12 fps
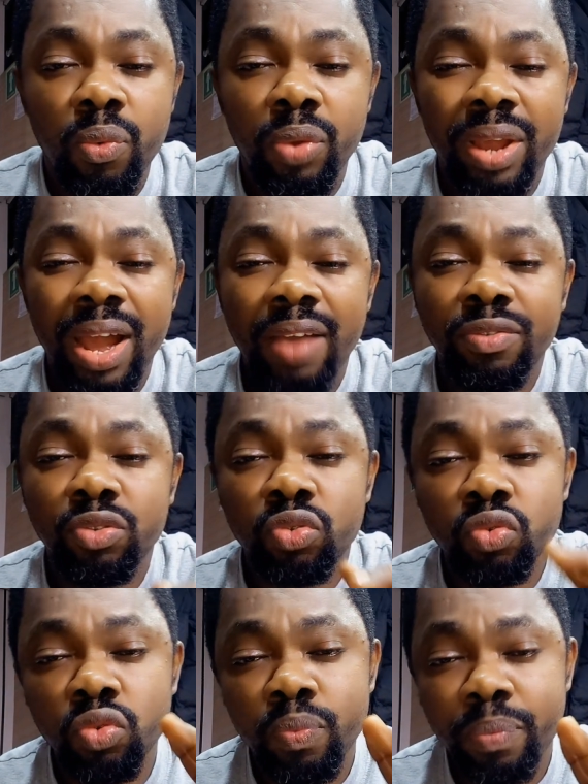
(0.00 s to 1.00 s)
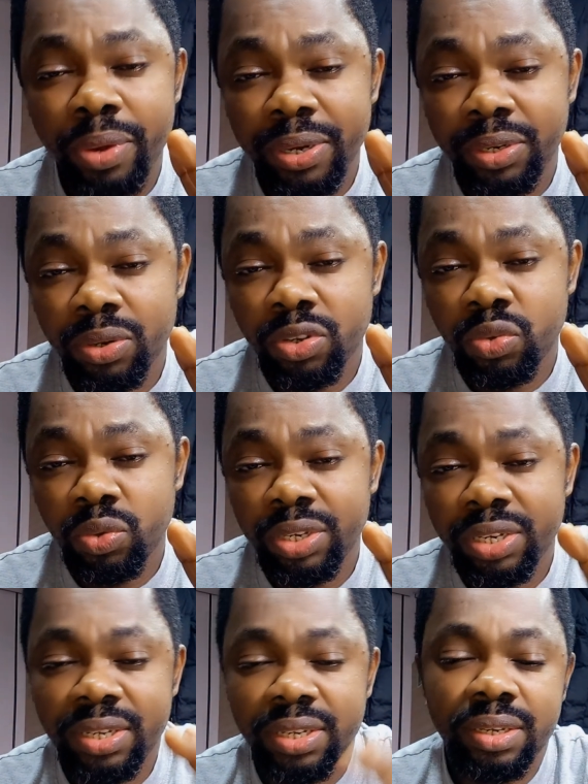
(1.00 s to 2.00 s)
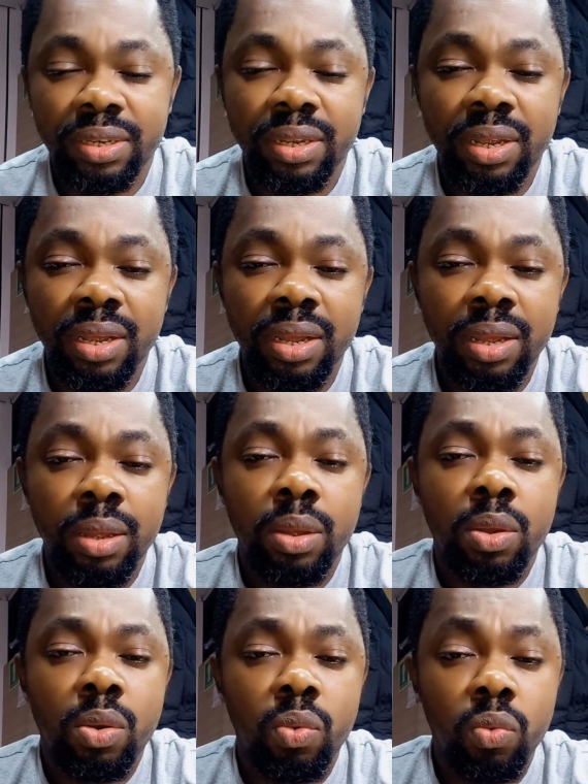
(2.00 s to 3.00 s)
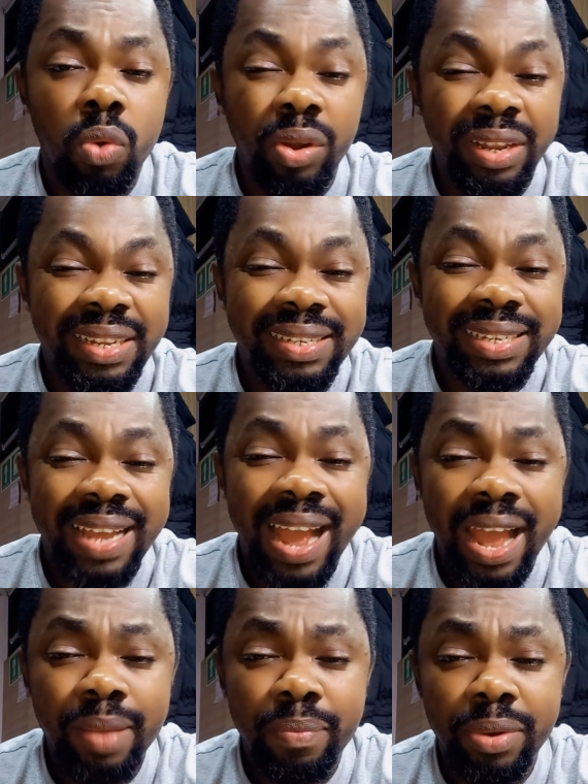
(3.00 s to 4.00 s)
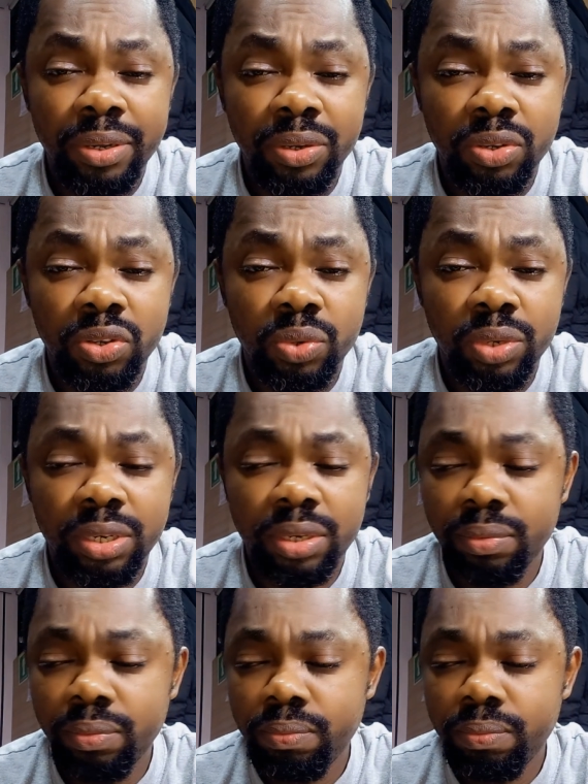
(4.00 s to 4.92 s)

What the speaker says: We have two pressure switches. One is the high pressure switch